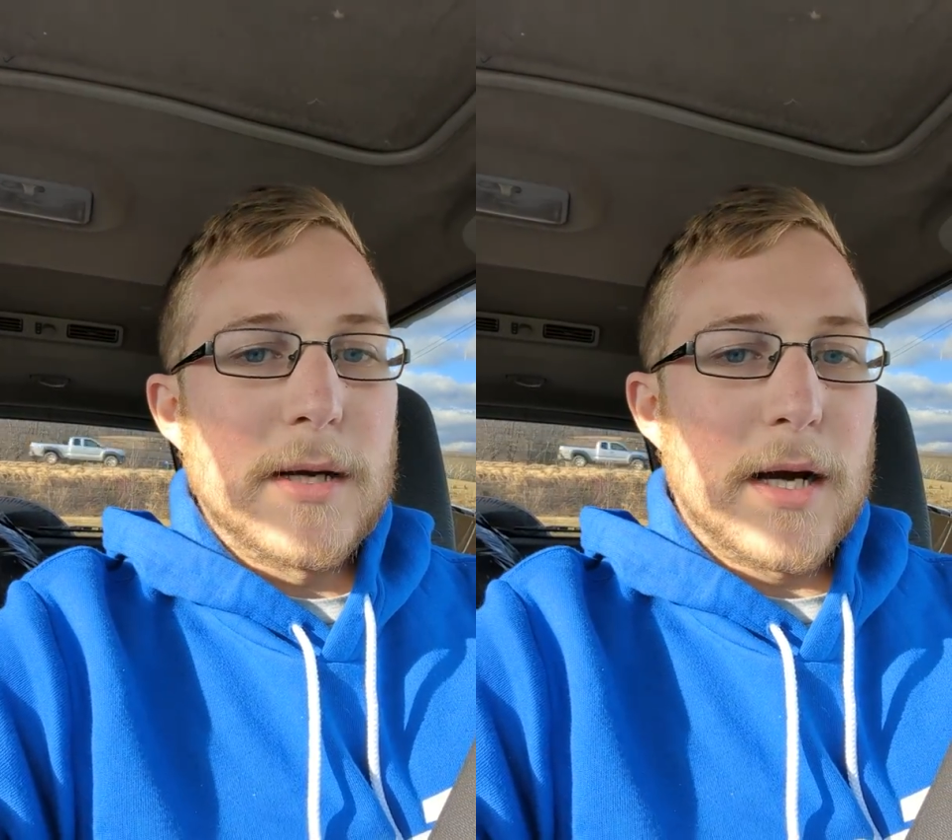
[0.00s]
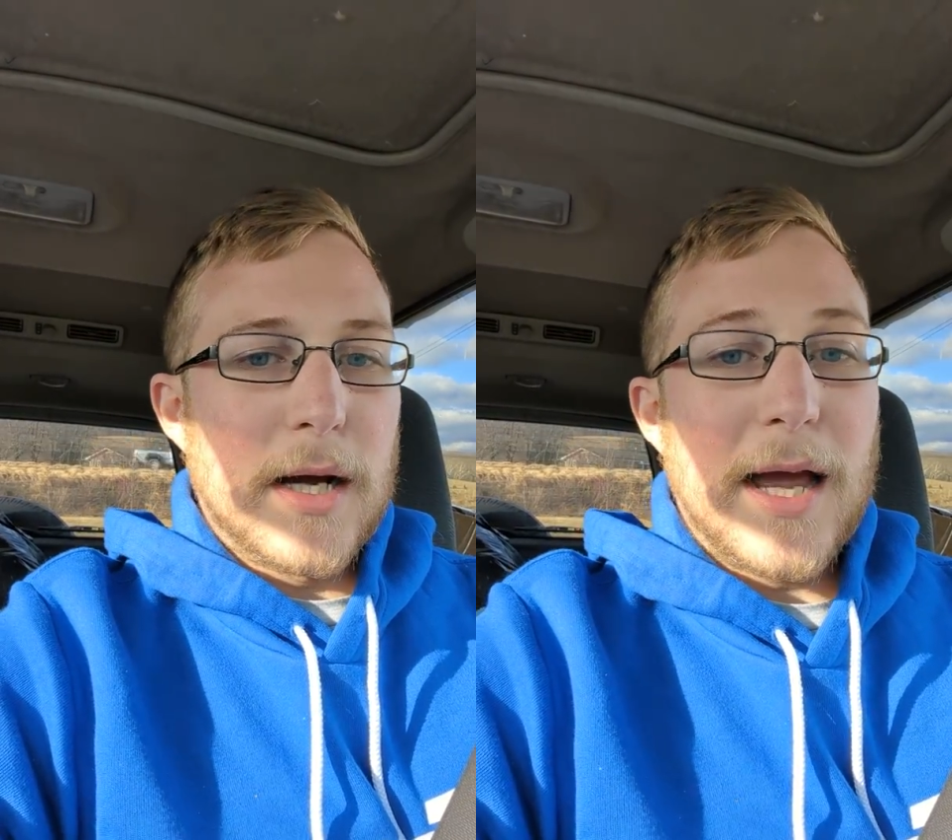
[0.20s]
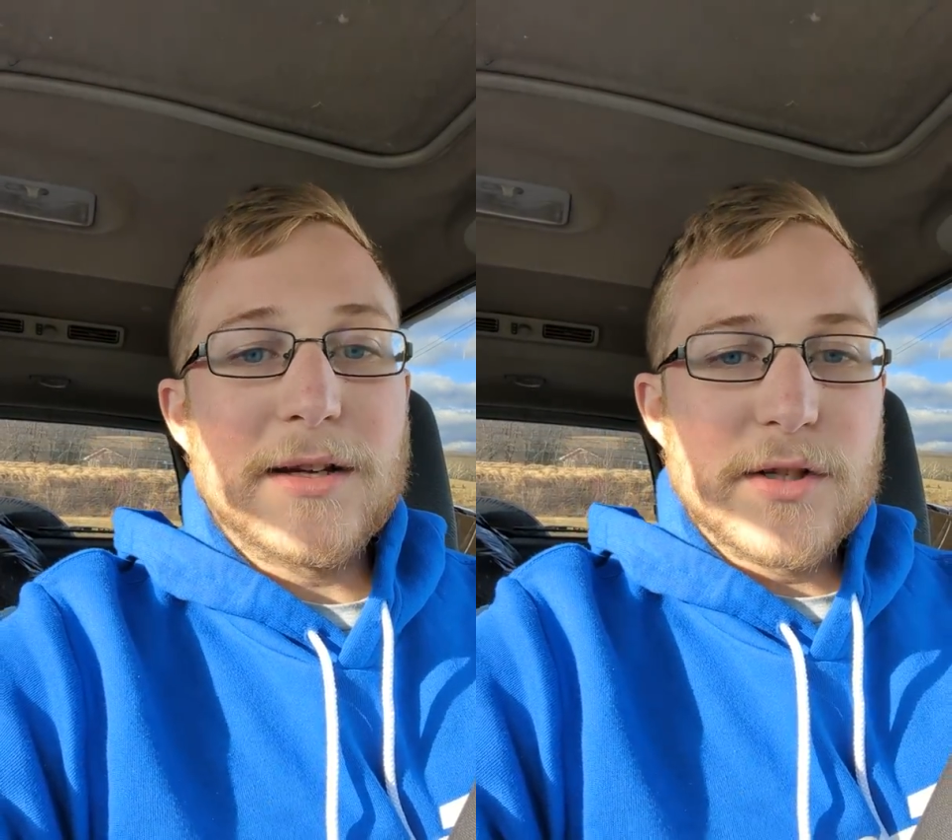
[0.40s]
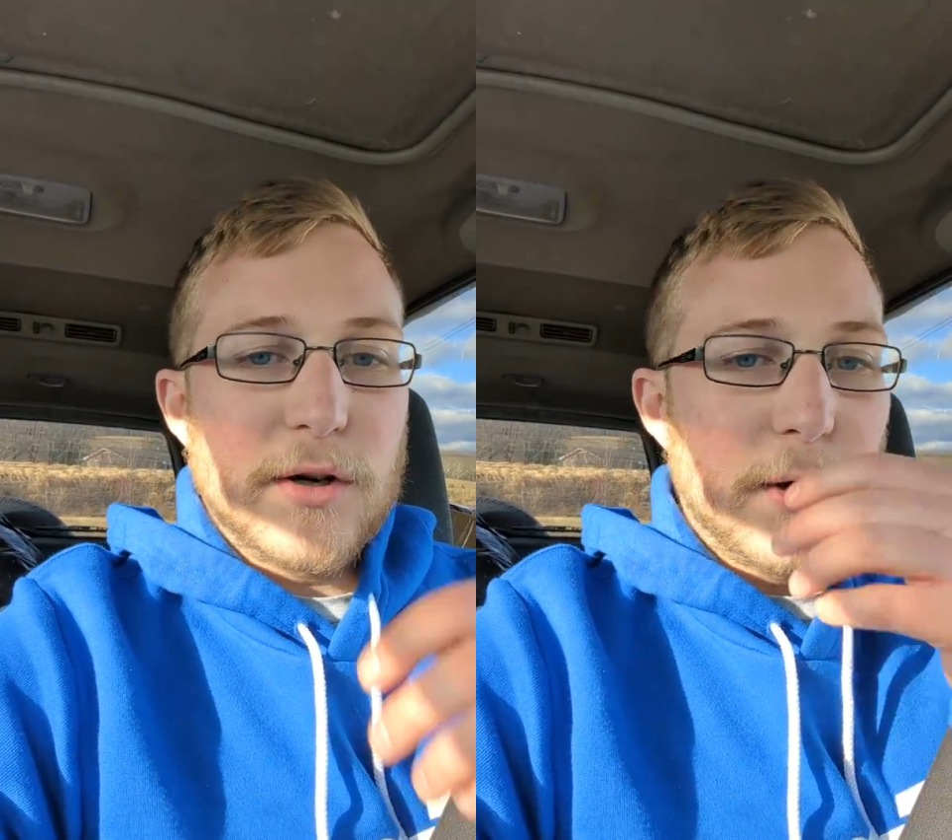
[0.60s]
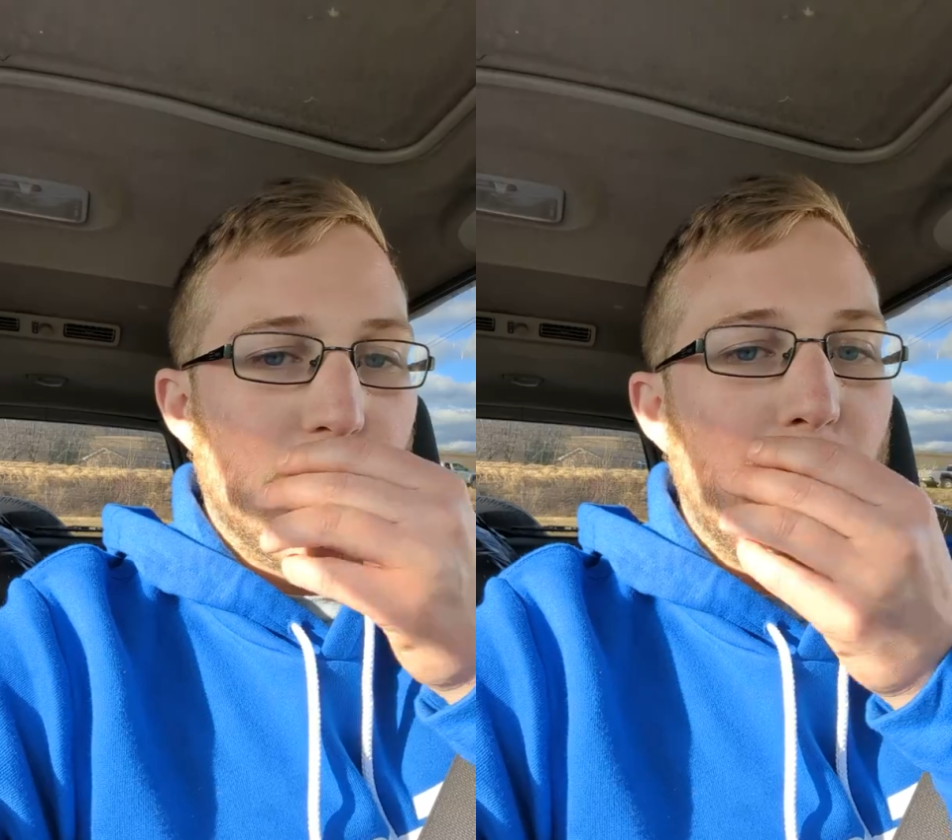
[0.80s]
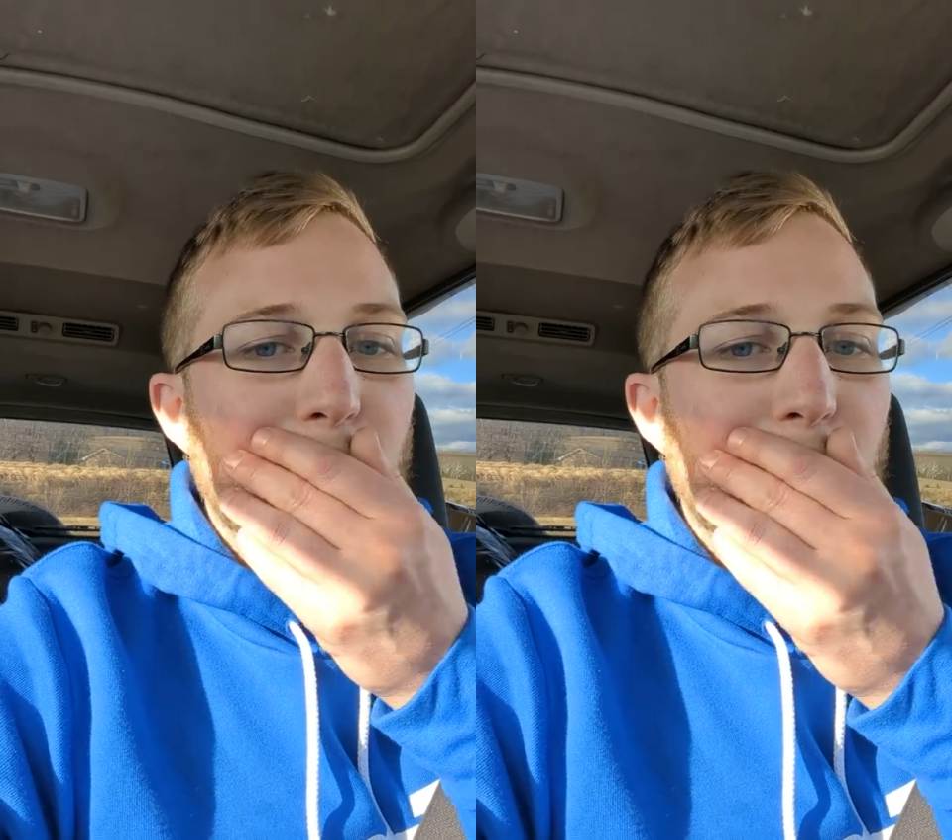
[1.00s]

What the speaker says: exterior